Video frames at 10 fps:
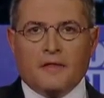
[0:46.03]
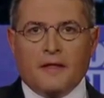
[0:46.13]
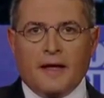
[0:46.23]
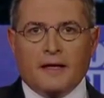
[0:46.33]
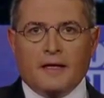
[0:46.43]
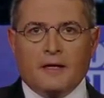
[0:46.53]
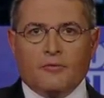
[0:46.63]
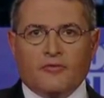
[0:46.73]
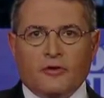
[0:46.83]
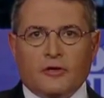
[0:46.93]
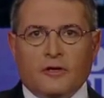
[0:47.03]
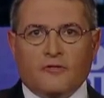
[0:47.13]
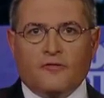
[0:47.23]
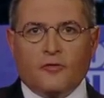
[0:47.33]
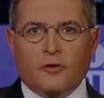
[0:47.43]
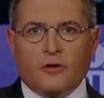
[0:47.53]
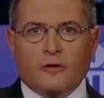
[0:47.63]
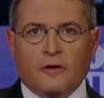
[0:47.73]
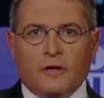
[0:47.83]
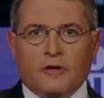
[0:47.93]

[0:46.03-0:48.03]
that he was looking for